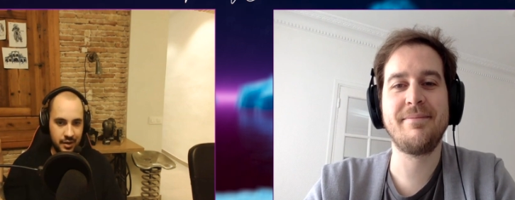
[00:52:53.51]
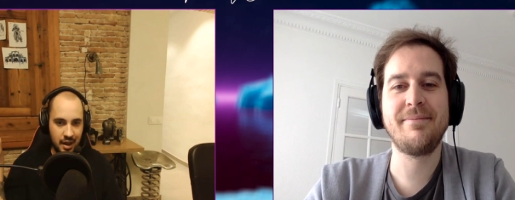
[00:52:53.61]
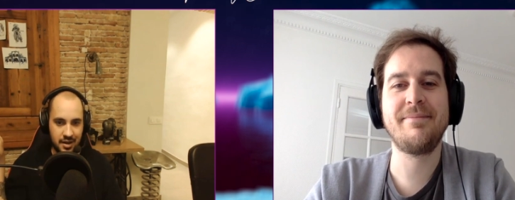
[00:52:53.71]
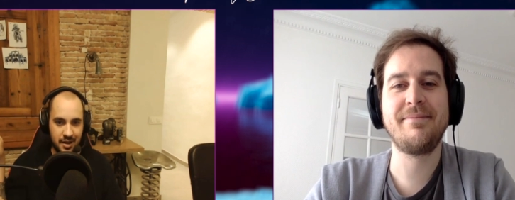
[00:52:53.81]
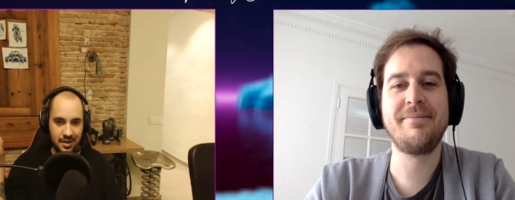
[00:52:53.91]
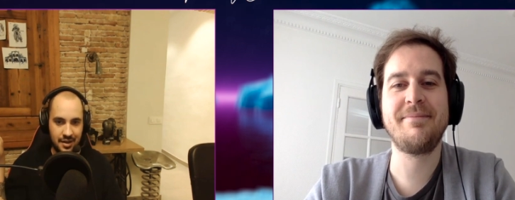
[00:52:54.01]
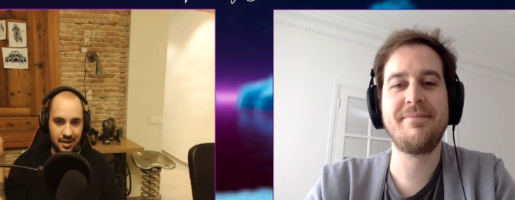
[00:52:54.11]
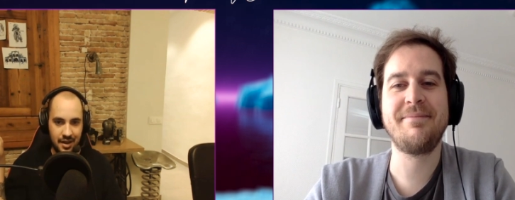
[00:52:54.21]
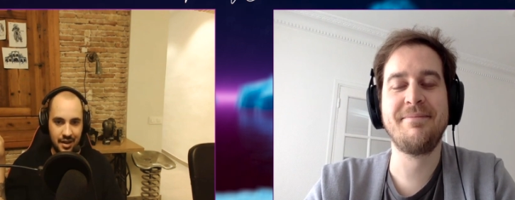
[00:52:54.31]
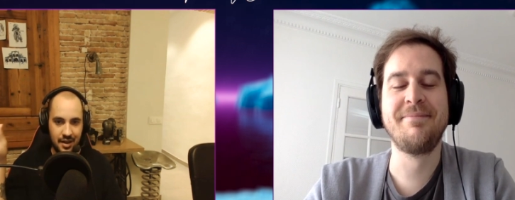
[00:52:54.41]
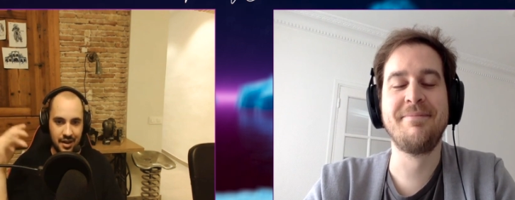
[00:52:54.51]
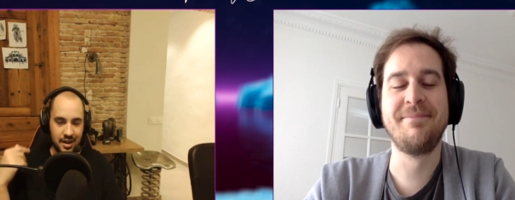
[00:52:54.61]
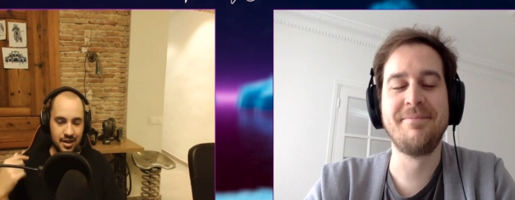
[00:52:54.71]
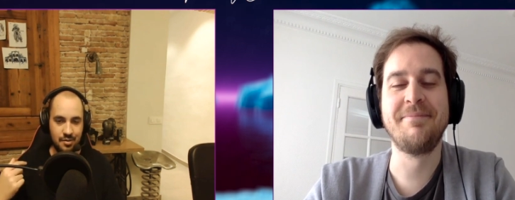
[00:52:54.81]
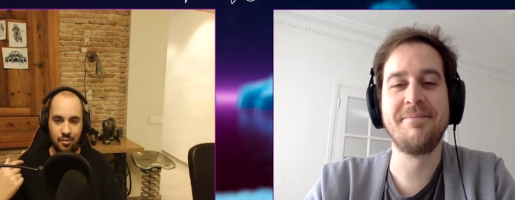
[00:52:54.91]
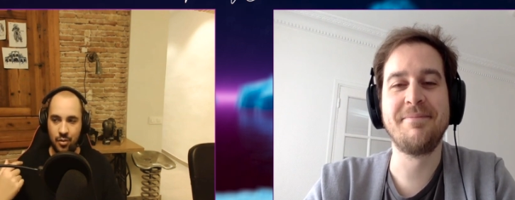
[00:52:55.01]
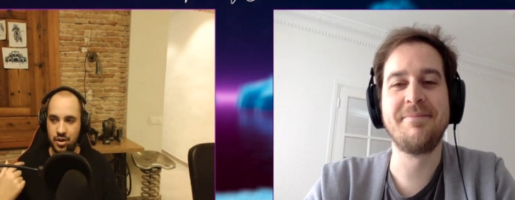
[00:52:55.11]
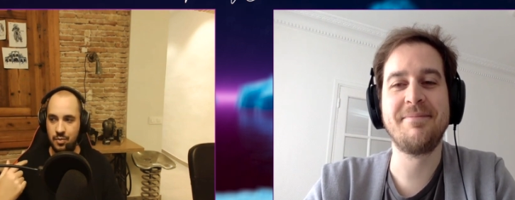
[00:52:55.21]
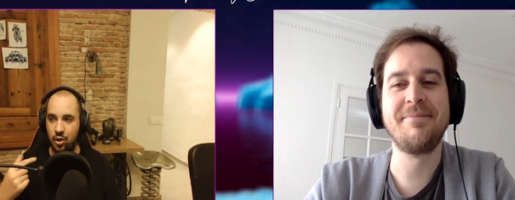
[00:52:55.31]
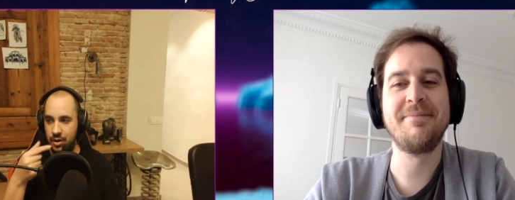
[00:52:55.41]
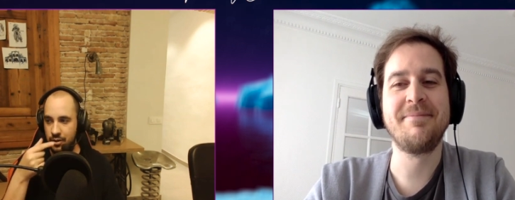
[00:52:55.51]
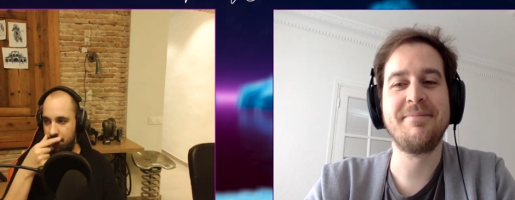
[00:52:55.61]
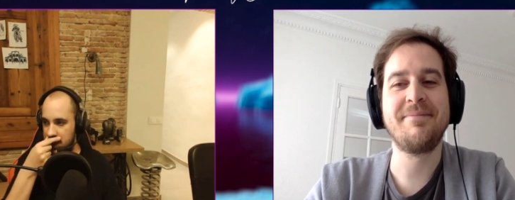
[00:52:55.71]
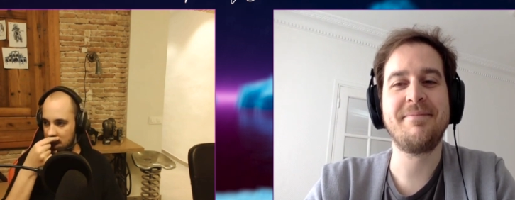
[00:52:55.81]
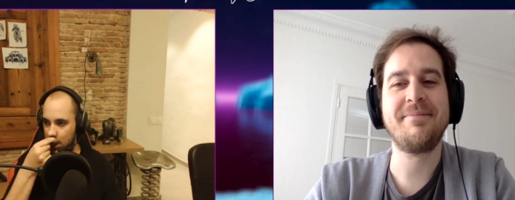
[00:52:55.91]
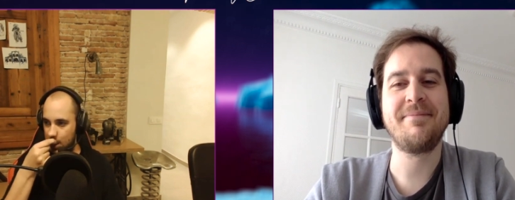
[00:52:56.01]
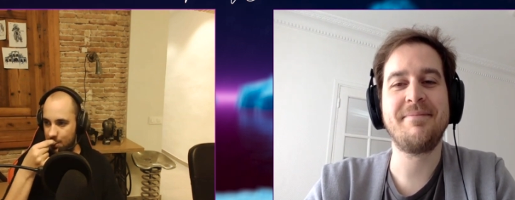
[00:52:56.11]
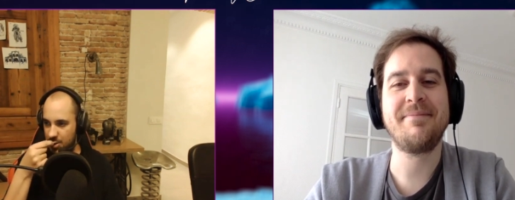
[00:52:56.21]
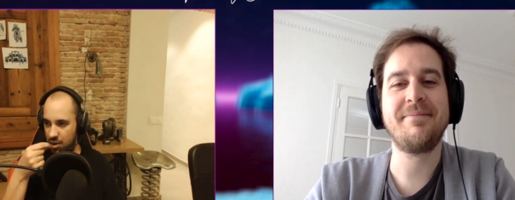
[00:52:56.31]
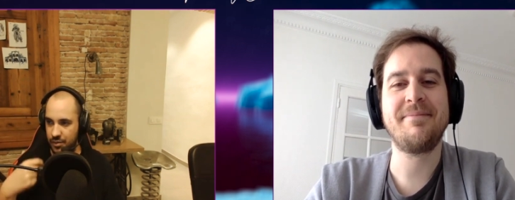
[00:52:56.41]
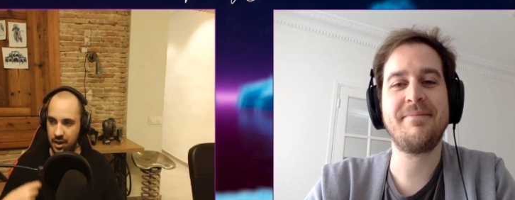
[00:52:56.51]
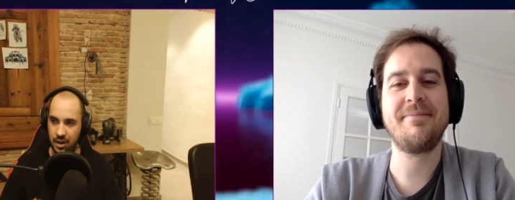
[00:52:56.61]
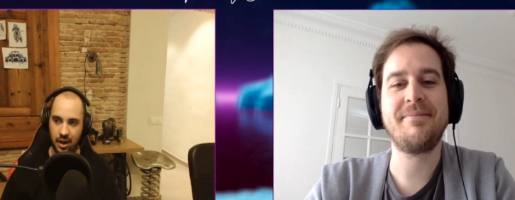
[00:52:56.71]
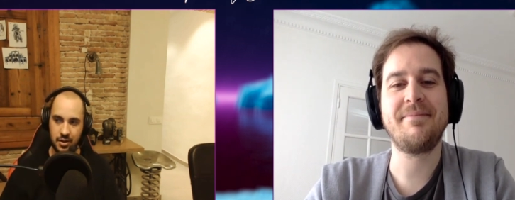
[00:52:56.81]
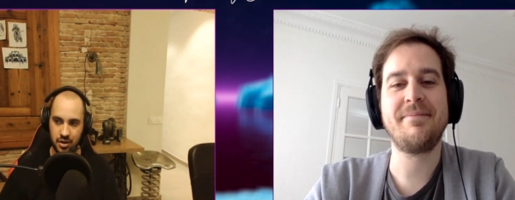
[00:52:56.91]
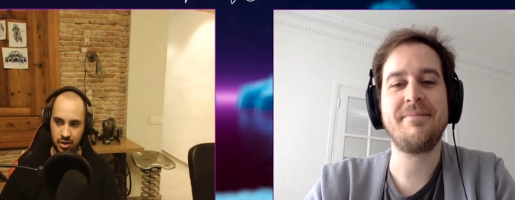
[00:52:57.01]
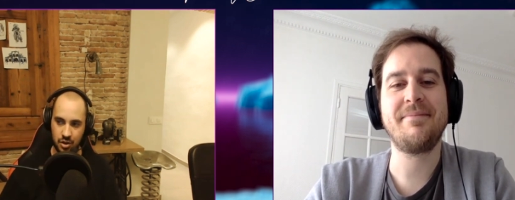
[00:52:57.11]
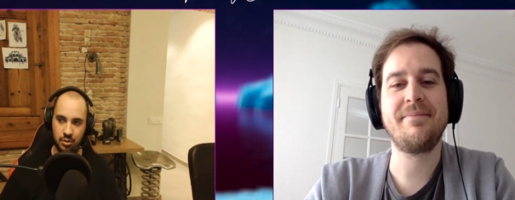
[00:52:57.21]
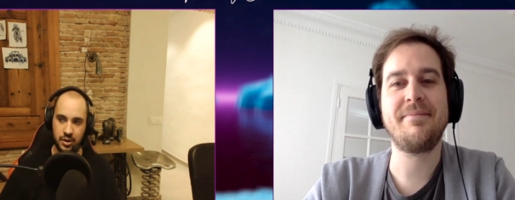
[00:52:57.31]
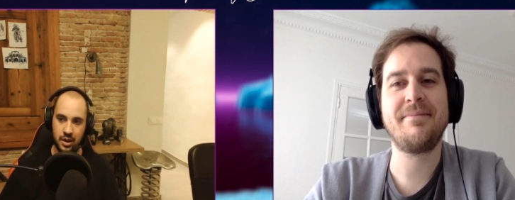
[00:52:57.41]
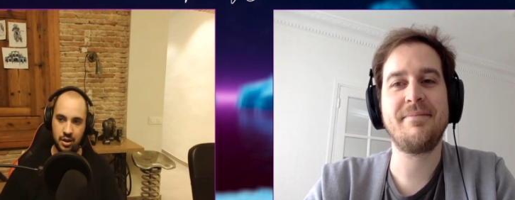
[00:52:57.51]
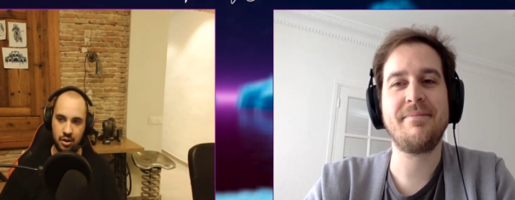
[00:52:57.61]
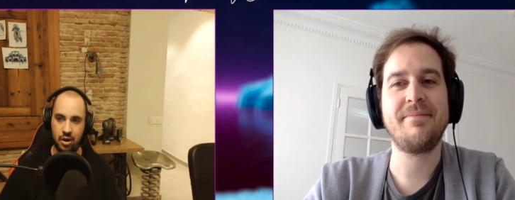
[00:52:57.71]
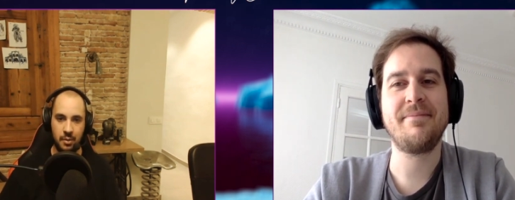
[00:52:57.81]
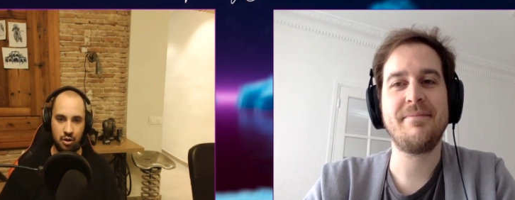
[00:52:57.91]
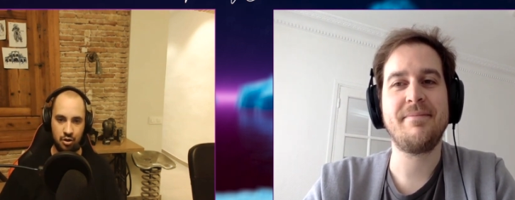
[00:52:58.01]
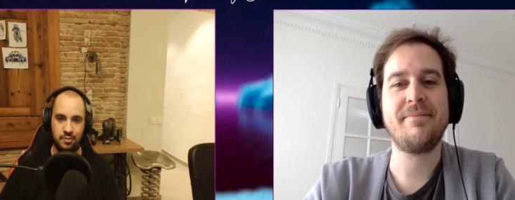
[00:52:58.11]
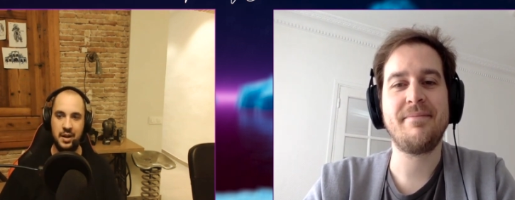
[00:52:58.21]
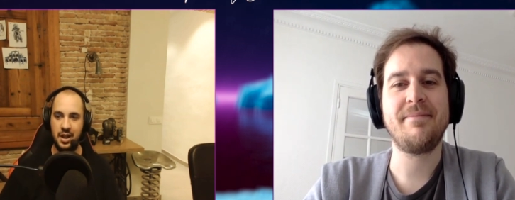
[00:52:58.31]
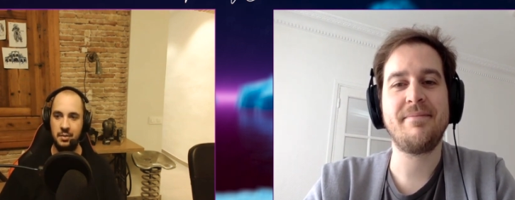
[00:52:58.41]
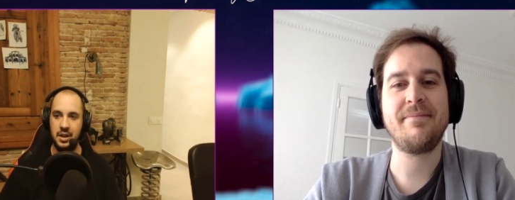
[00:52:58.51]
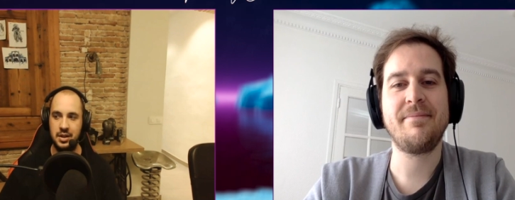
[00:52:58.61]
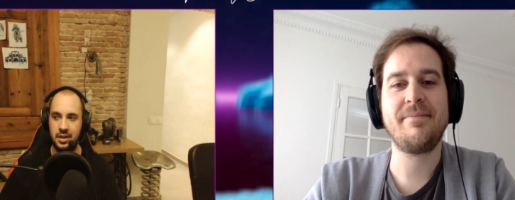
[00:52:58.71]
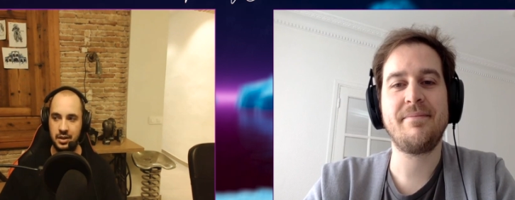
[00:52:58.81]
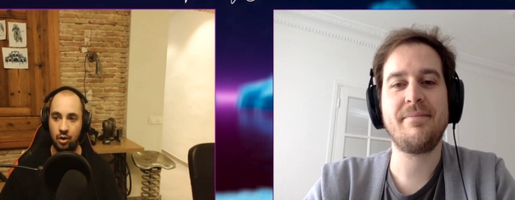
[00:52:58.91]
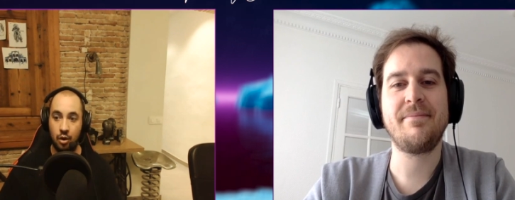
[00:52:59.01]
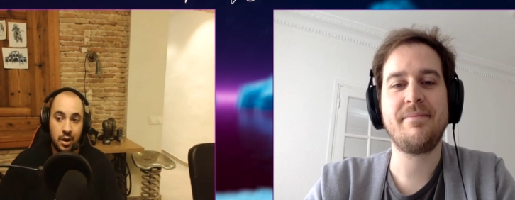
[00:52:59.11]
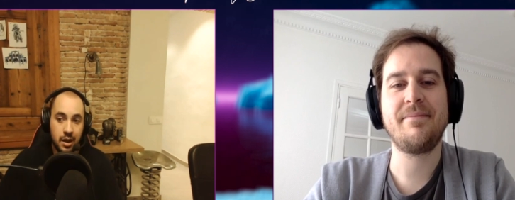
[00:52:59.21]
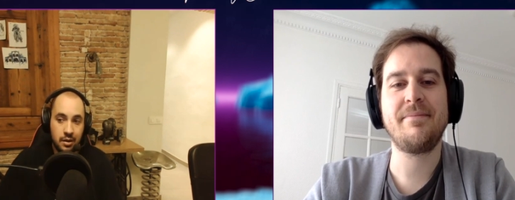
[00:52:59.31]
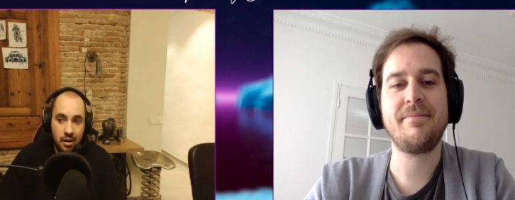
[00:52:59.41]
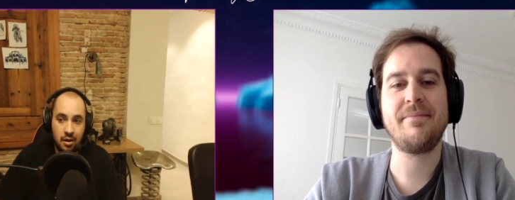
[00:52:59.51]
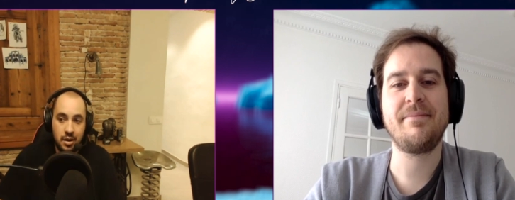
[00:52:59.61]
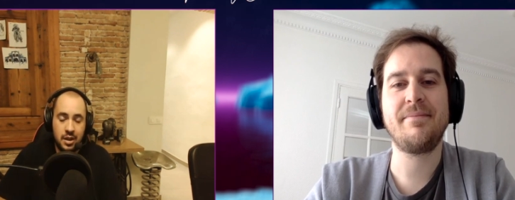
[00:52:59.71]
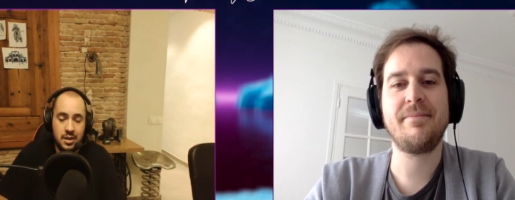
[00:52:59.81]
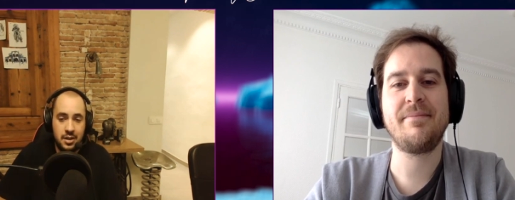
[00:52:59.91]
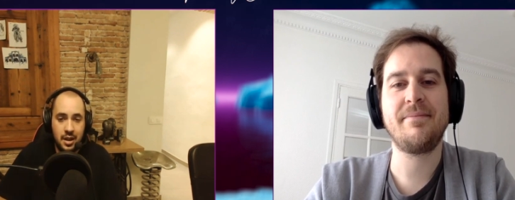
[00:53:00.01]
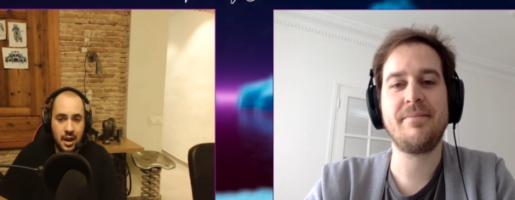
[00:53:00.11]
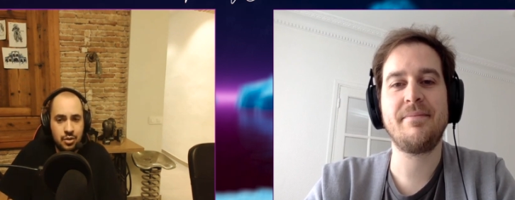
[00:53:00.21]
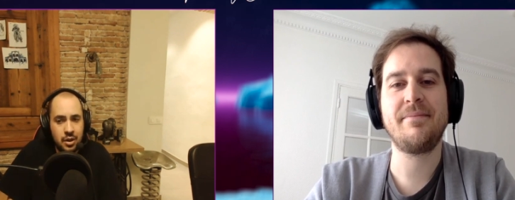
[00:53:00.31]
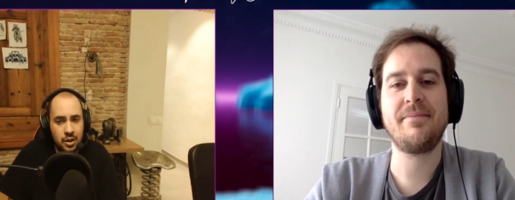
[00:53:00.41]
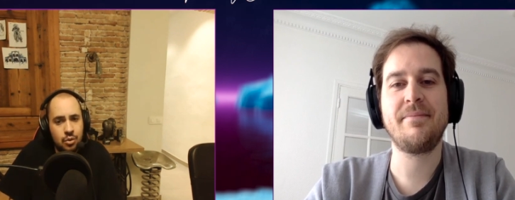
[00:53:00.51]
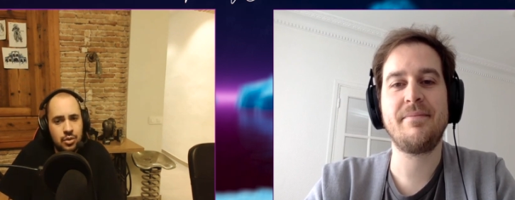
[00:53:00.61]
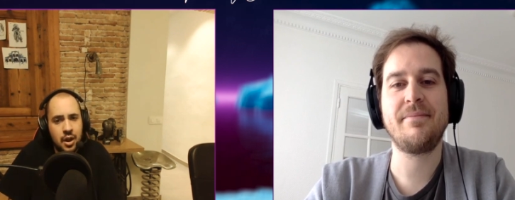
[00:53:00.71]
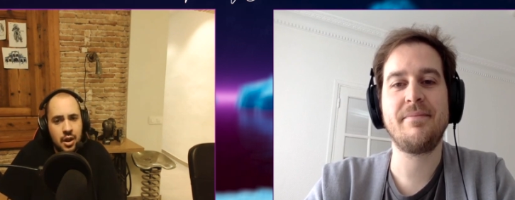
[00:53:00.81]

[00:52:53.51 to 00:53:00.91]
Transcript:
Speaker 1: That's it. Mm. It's much more efficient, and if something has shown the coronavirus pandemic, is that online learning is actually good.